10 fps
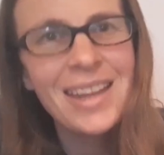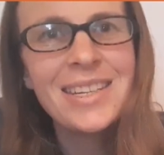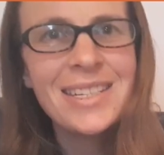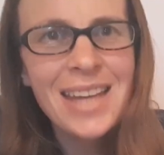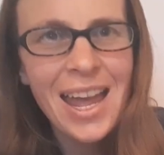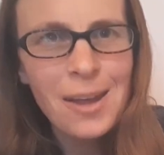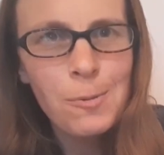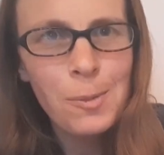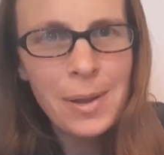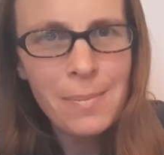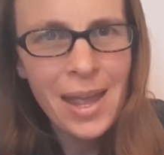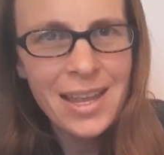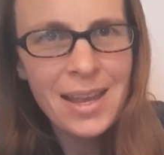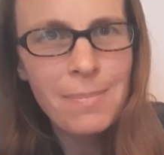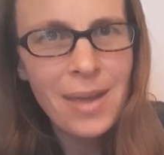Today we'll be
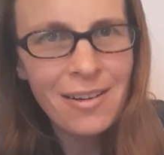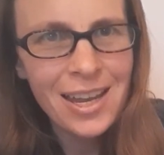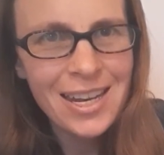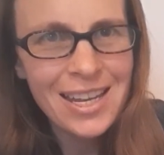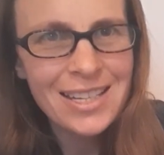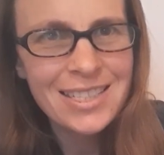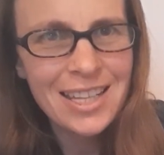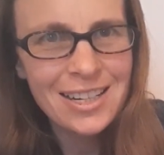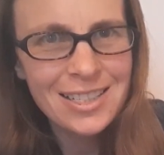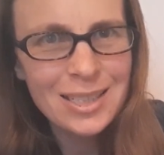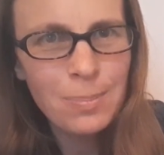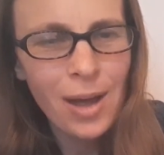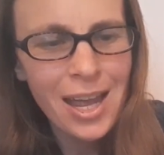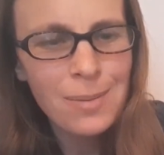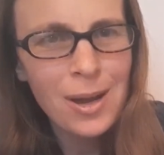making marionettes that are
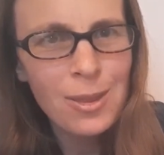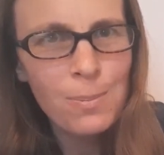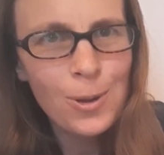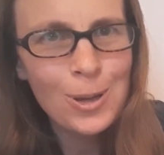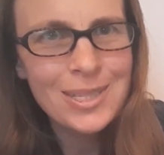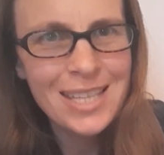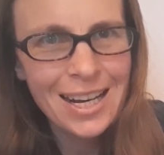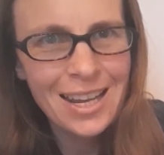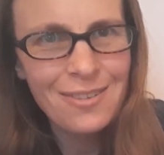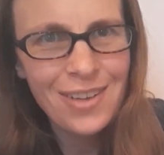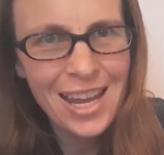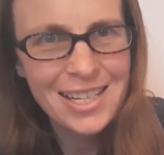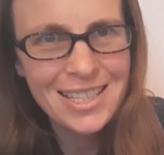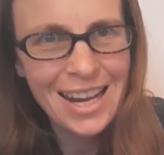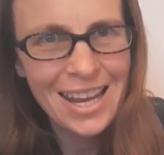inspired by the birds that live
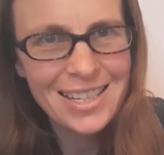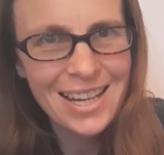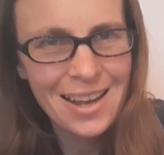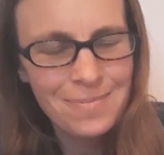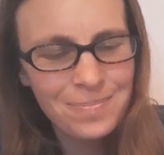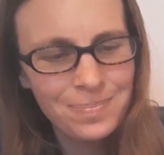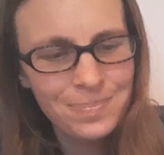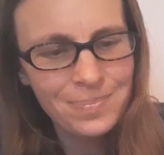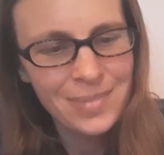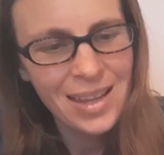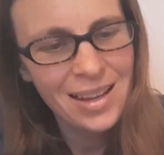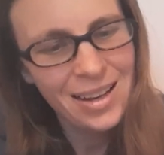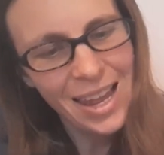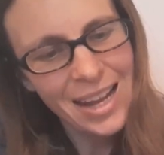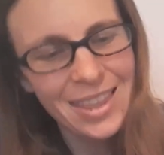at Zealandia,
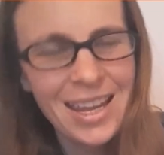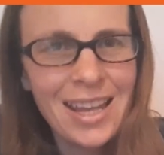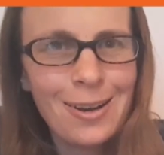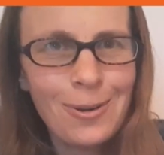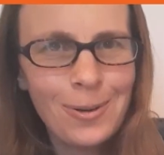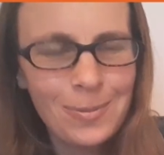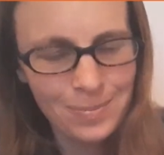like the Kiruru.